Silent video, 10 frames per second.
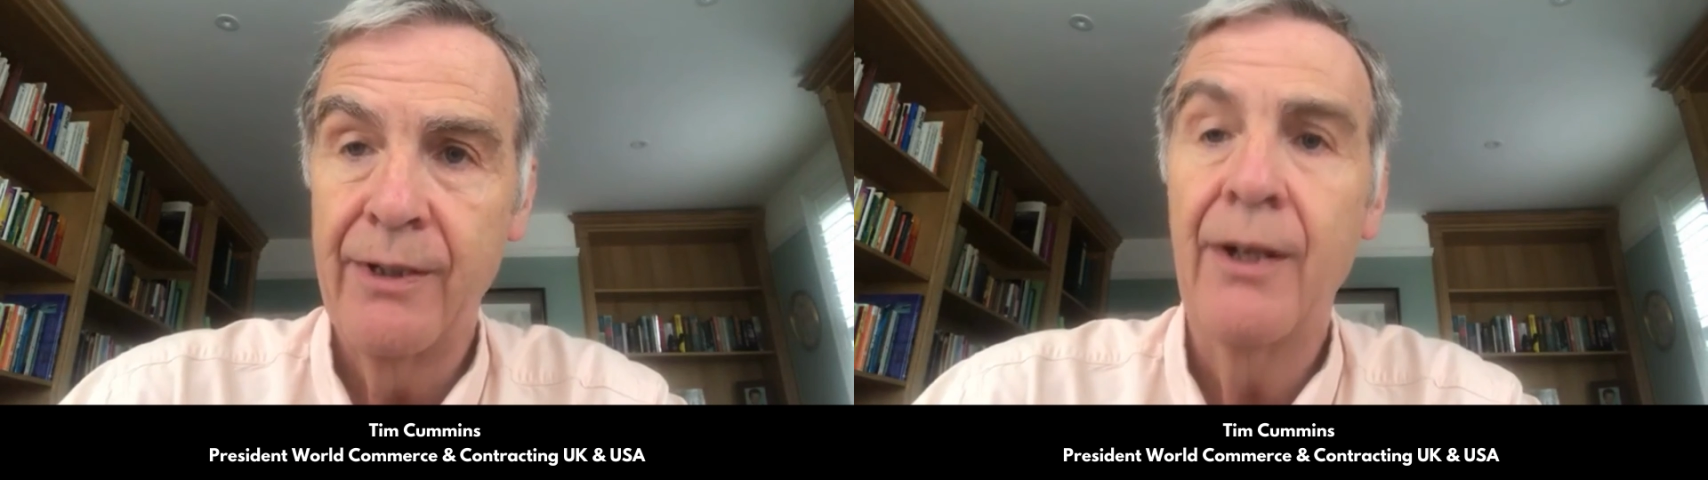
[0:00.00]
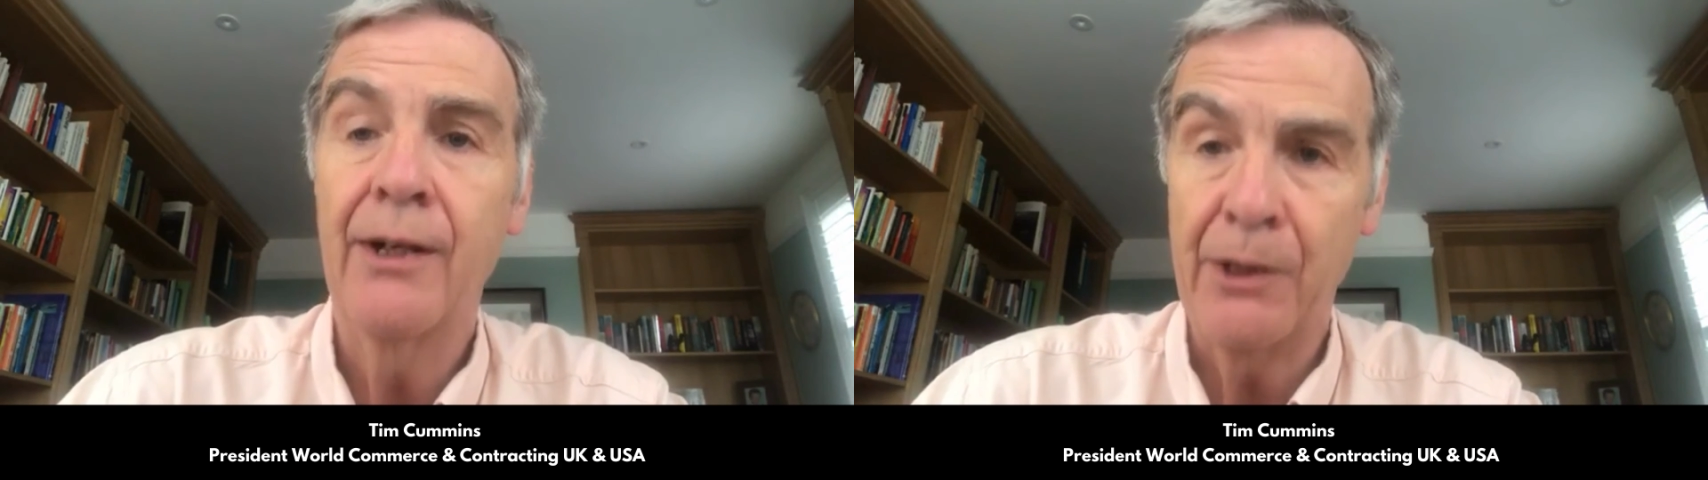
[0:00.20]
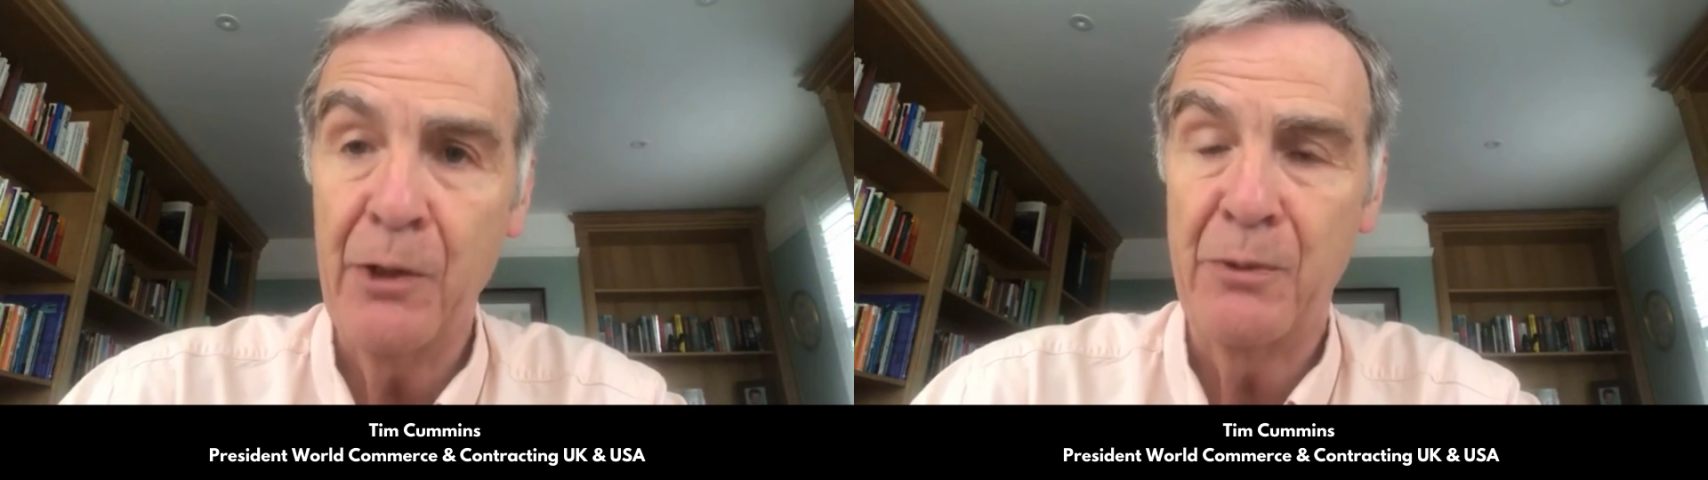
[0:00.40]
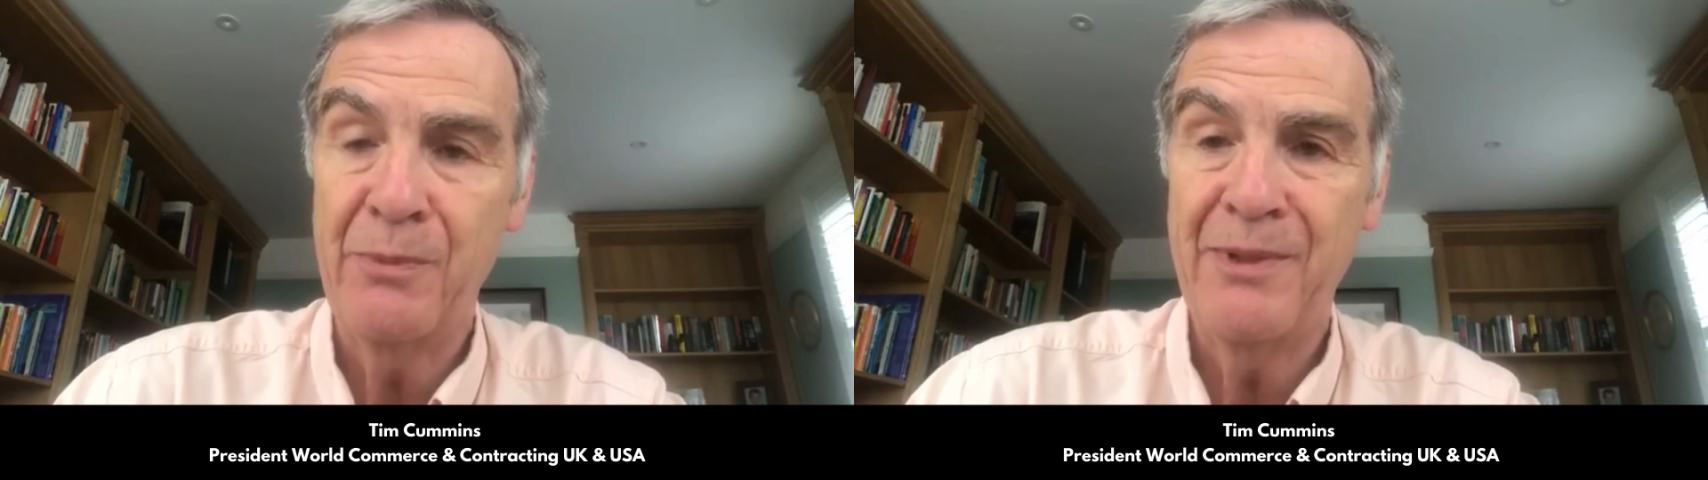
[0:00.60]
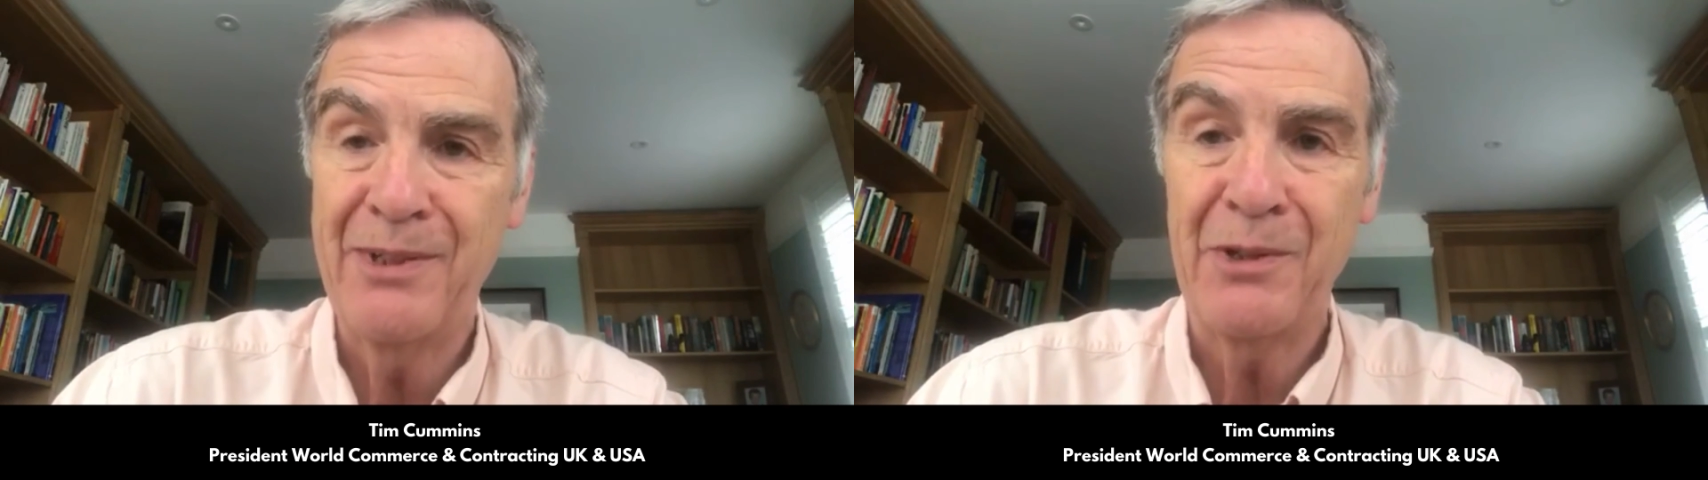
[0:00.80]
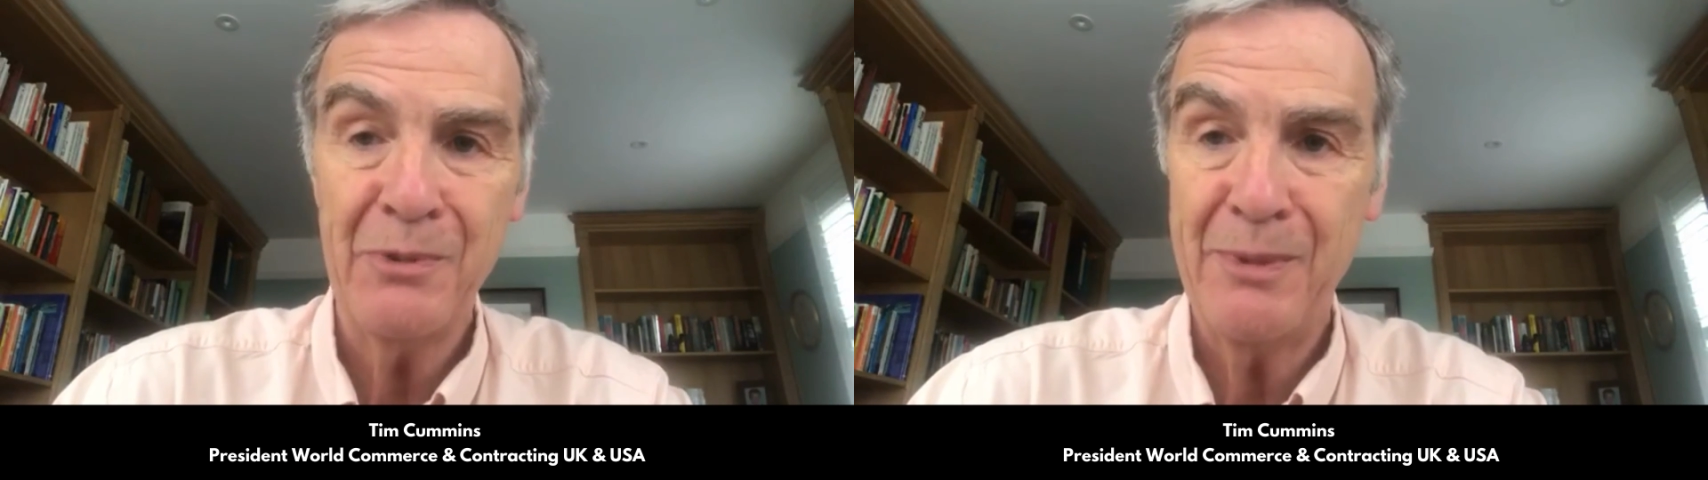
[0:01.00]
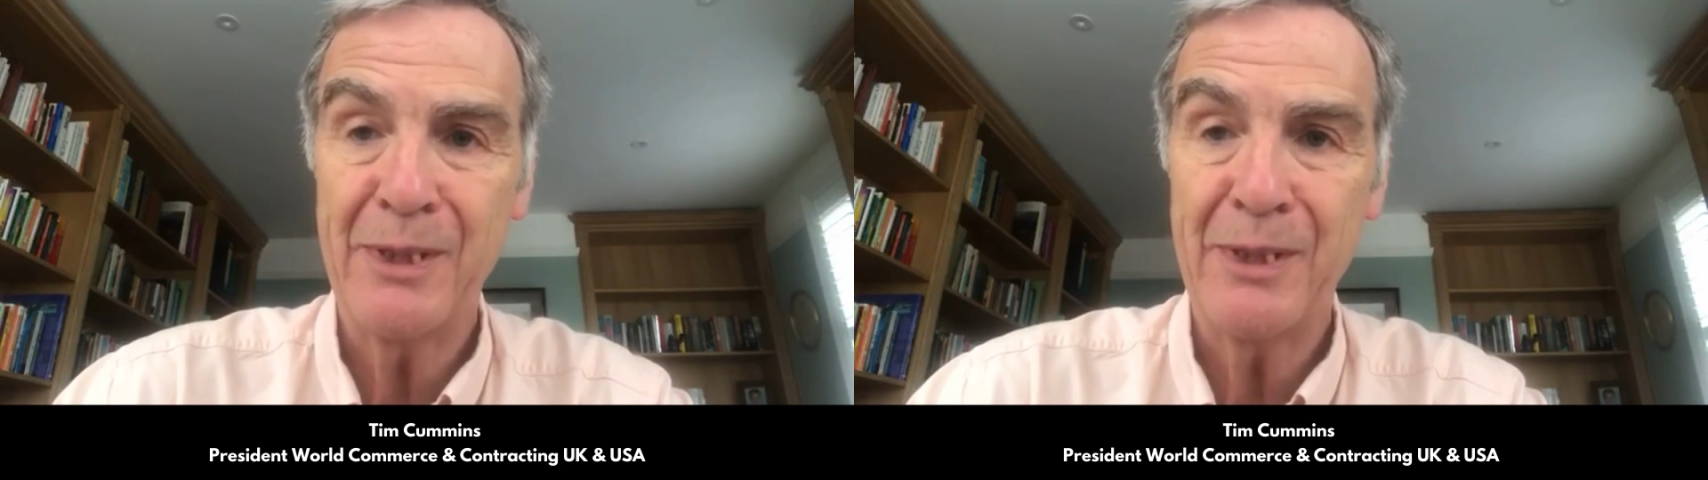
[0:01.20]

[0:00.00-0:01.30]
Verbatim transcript: I hope that you'll be